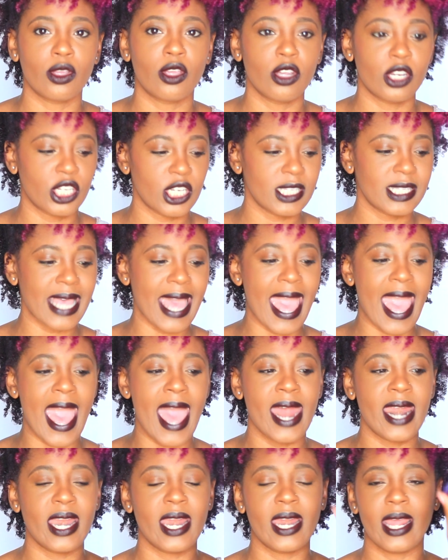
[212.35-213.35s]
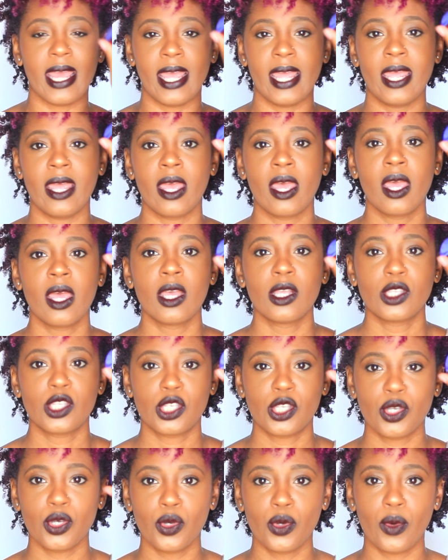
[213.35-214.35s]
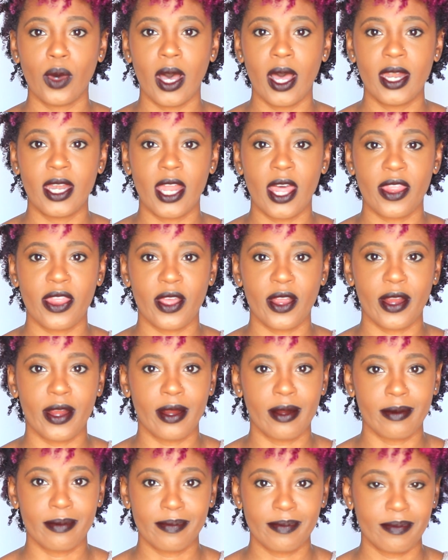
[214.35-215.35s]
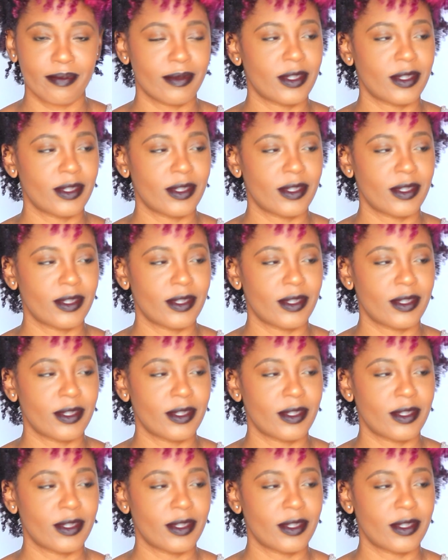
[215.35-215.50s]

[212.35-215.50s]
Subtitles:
You're just adding it to another